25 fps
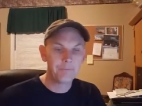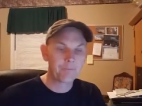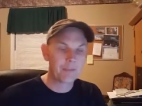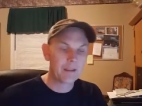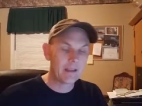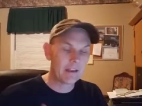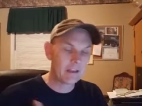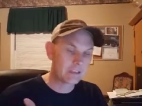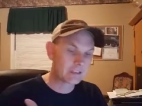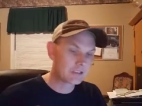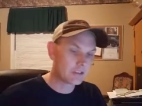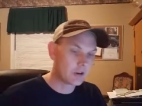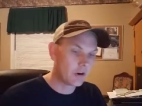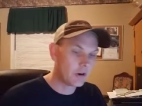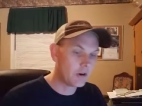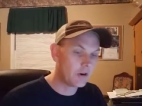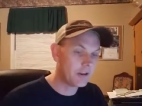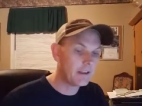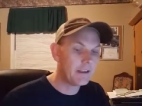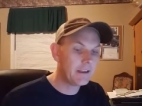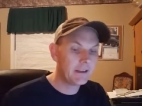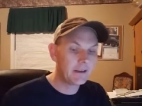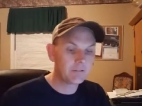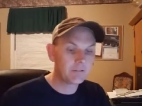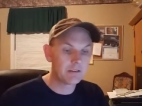And I
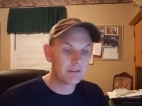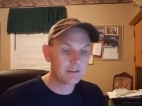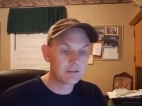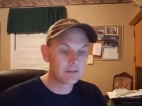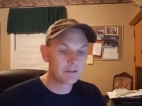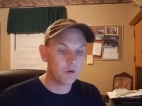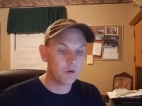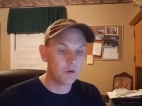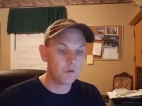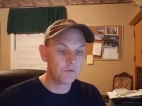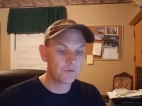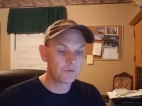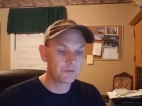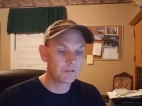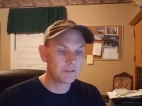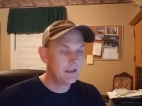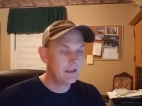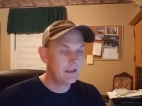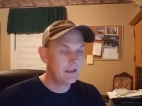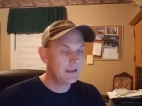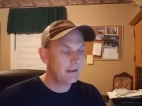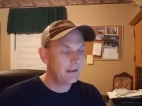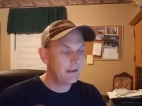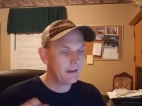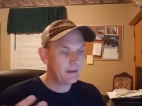started getting results.
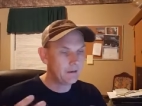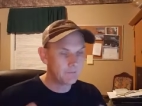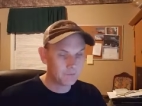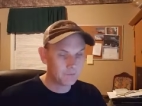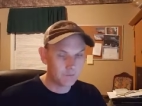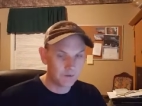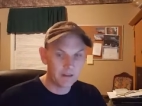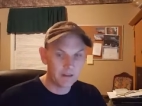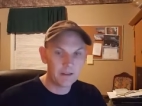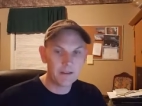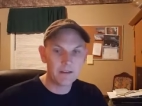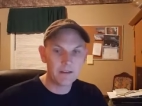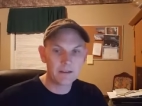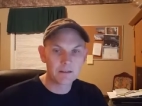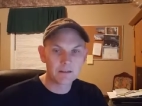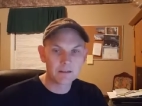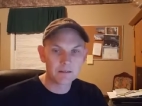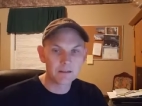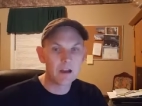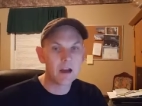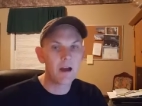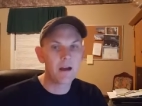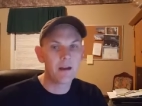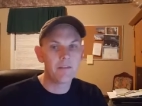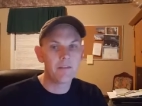It really is
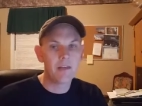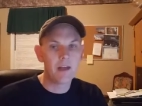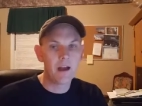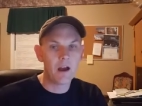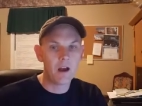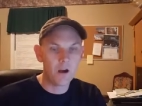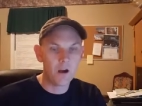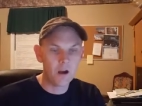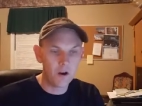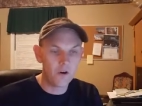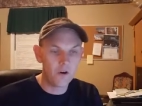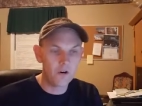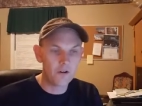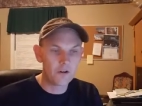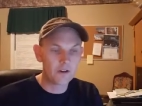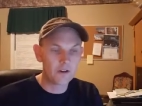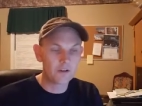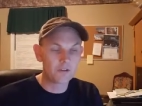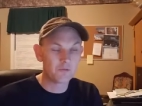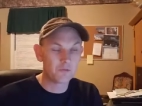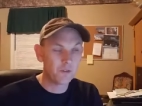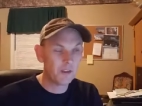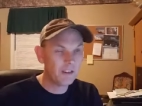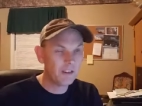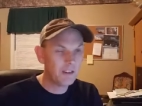not that hard. It
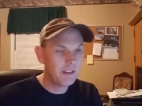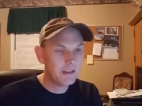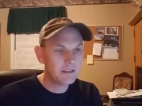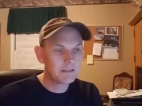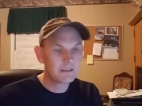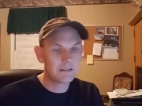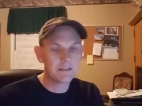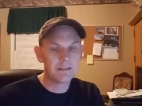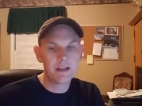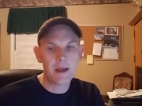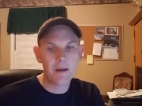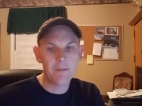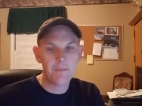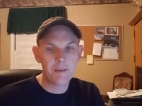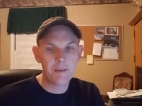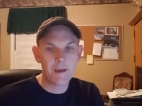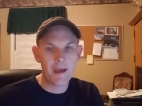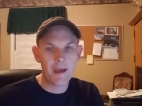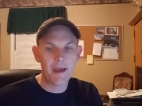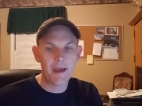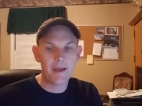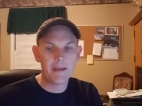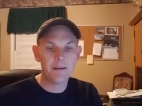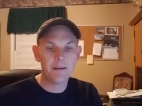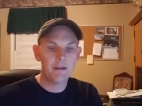really isn't that
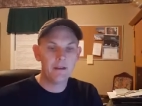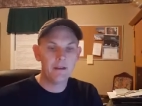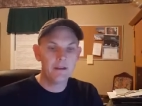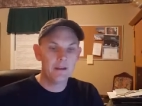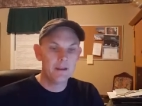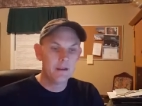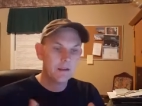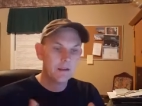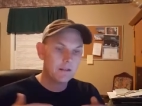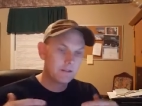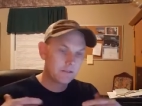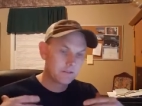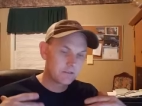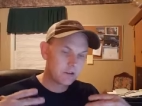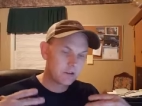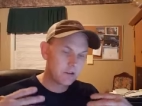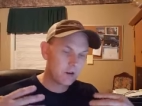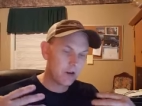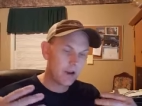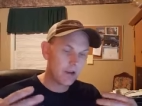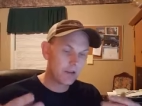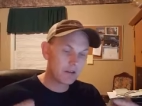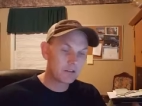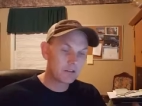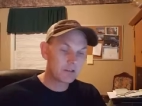bad. So
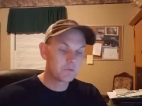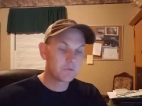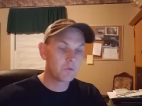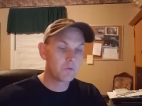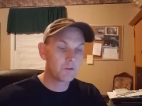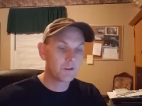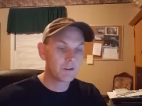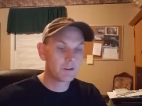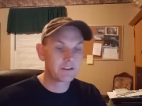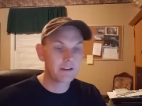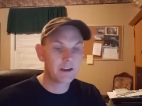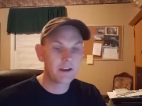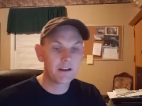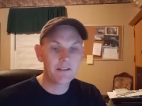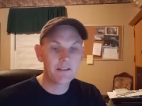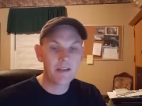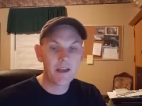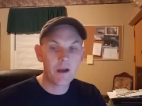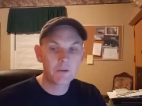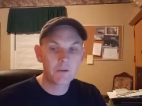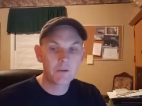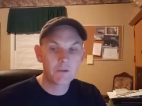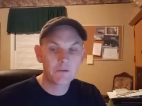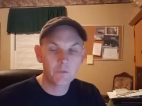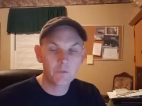I just want to share
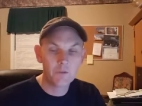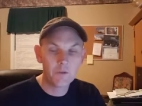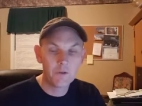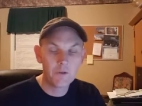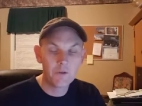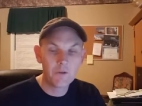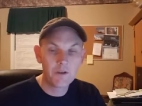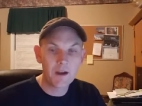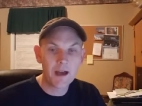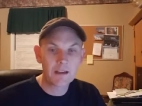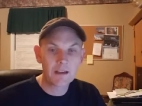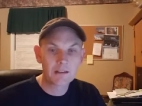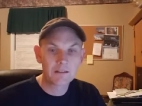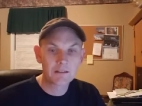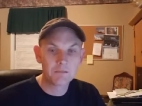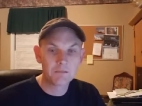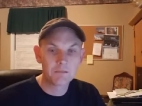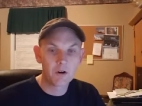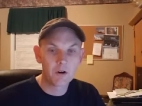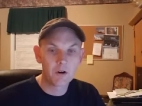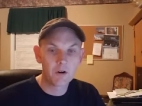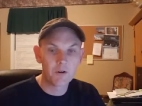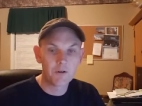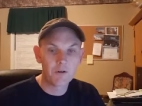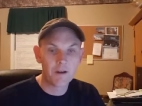that with, with you guys
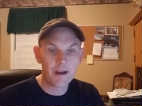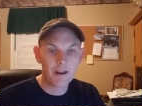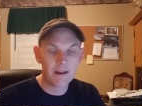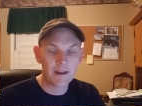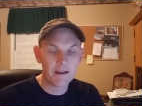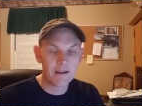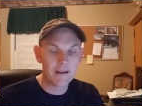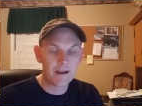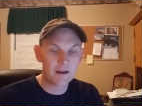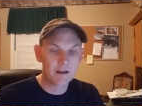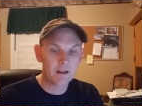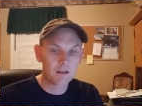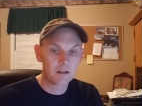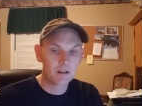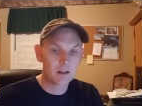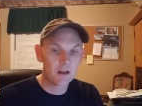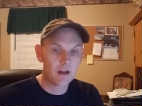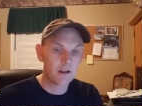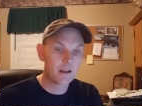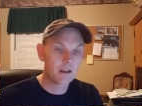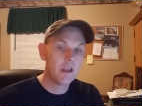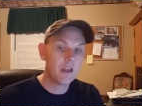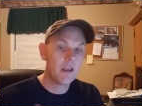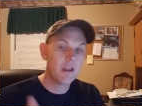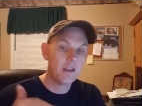tomorrow night at 9
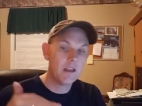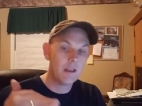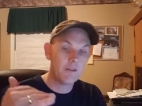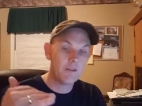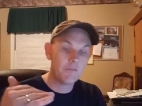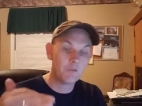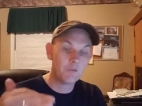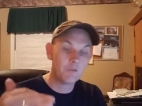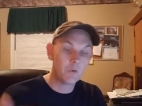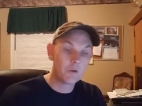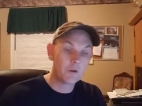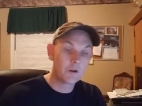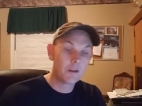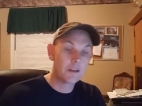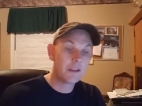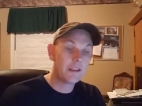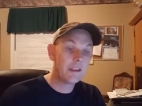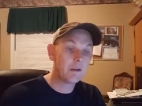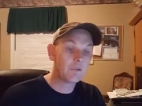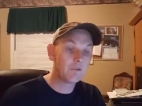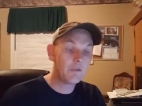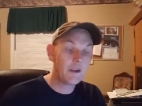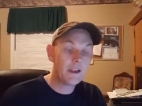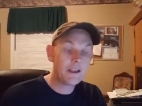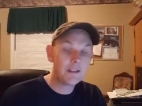o'clock. If you want to get
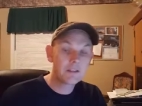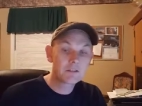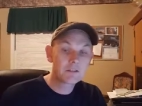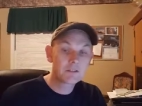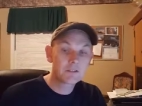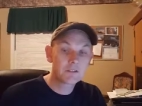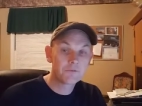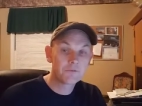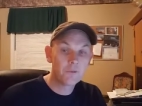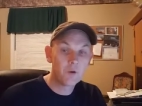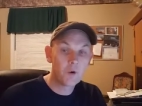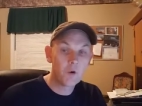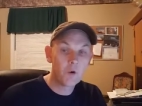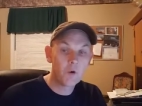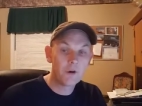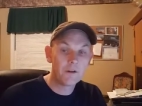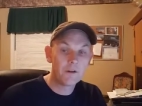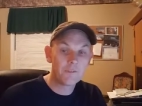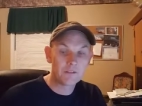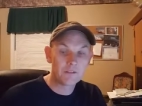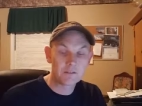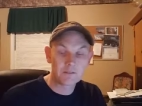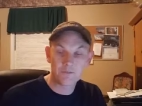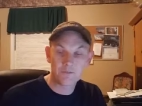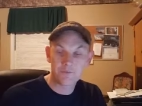registered for it,
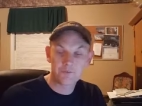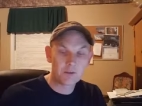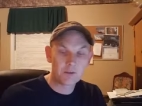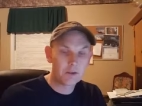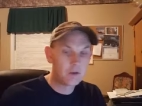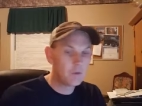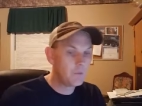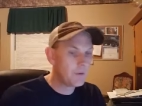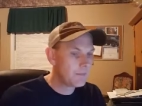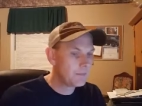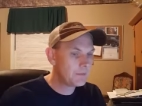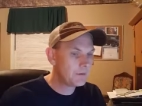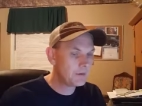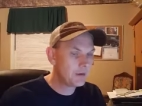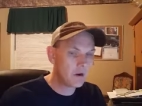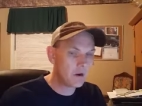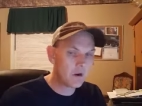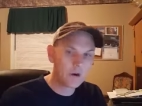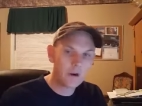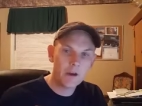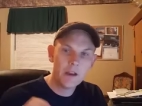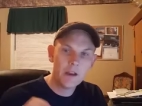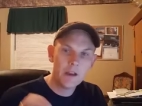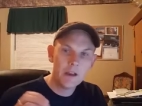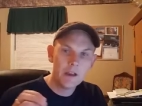it's a free
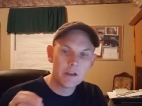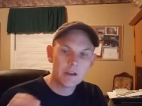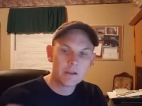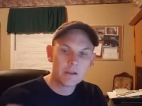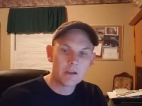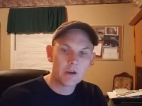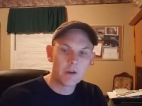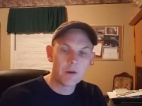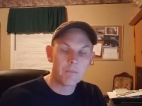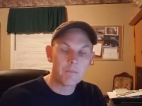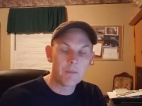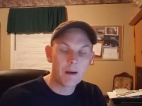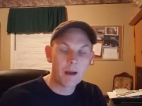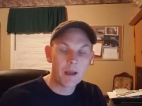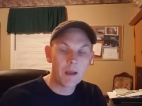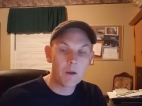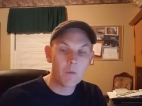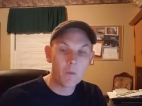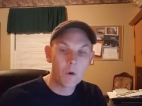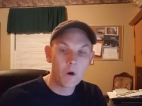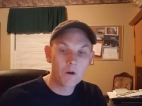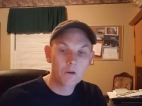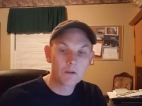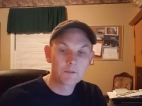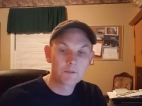webinar. Go to
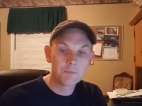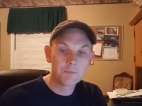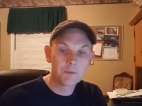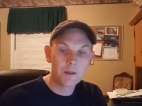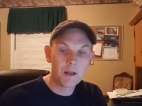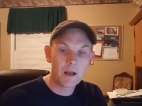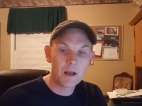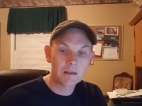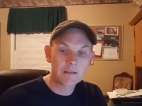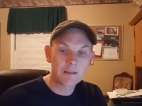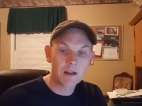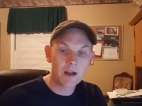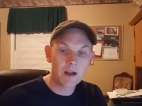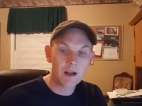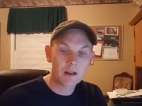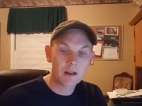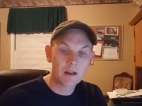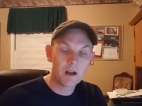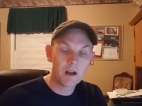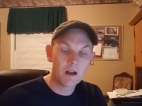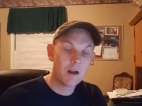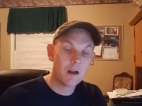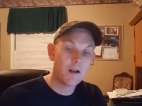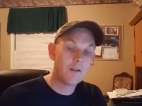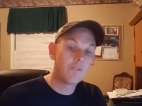
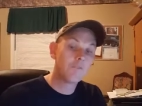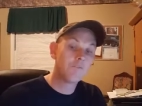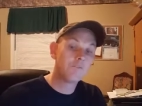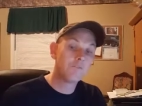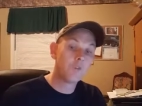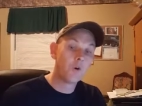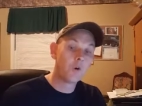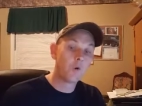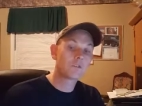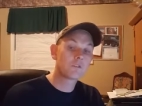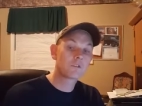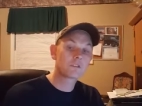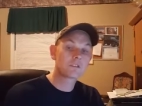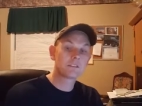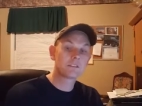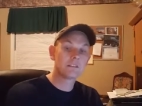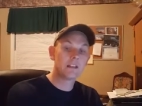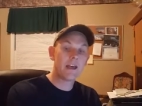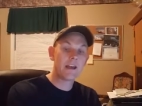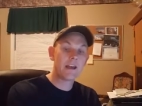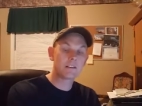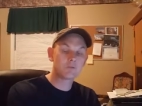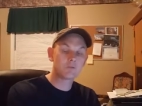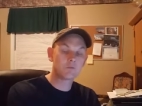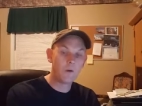mikewalkersblog.com forward
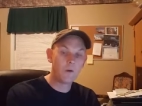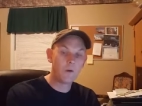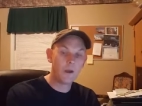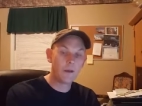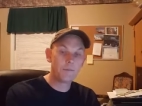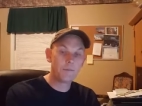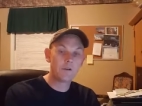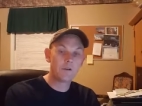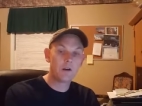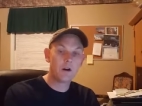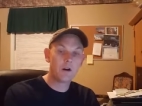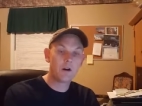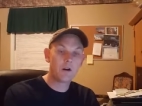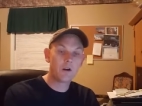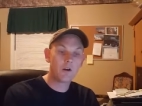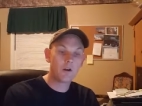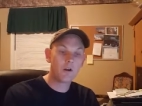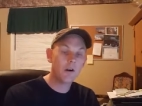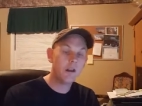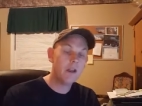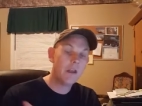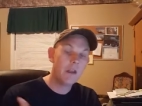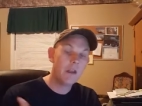slash webinar.